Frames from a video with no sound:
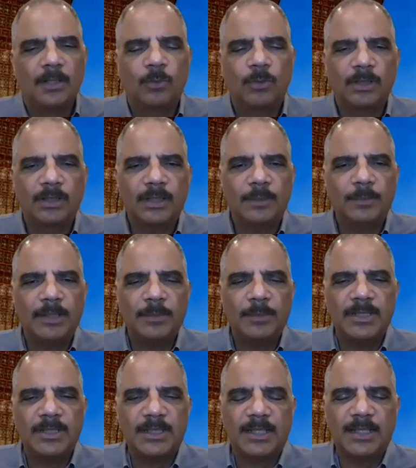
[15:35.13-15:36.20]
Well, let me, let me
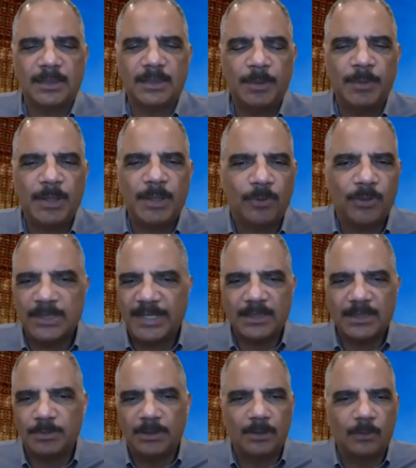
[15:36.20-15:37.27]
just say this. I mean, people always
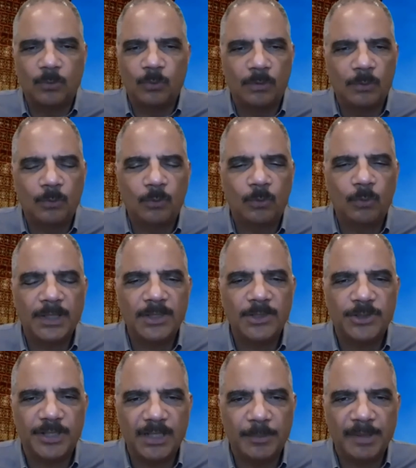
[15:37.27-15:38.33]
ask me, you know, what
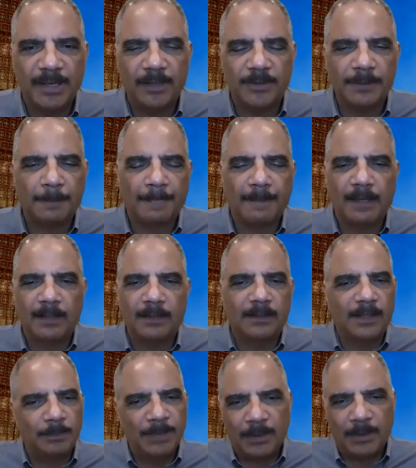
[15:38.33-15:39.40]
is gerrymandering? And
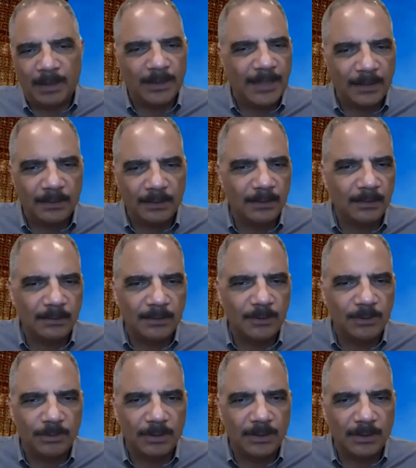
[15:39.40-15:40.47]
I mean, I'll get a little
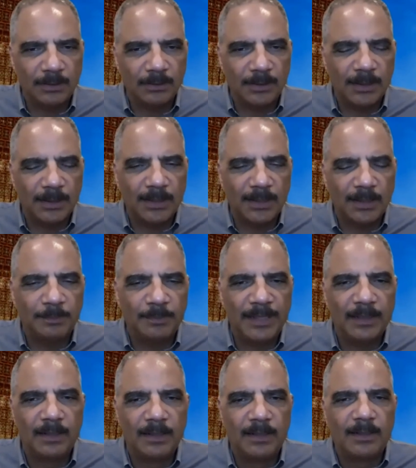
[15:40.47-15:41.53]
into a little in, in a
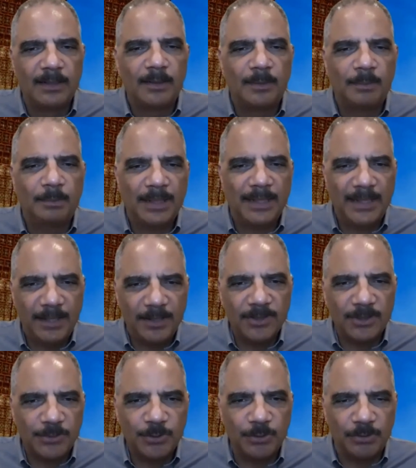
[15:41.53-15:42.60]
bit, but here's
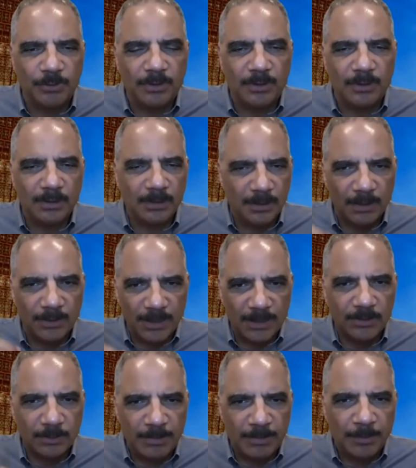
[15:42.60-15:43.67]
the truth.
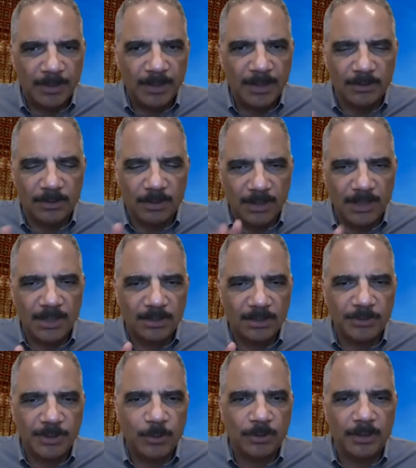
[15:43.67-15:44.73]
Just remember this, these
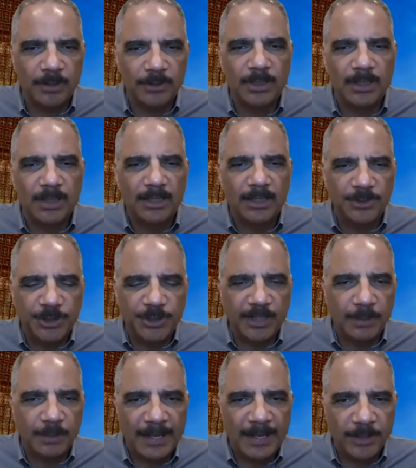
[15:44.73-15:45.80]
three words,
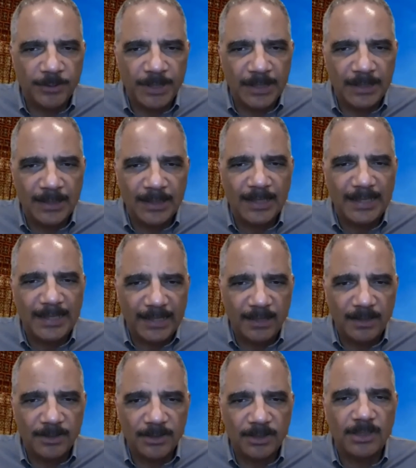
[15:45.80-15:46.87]
gerrymandering
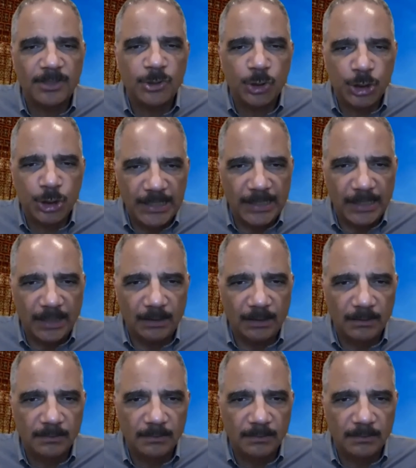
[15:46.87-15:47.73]
is cheating.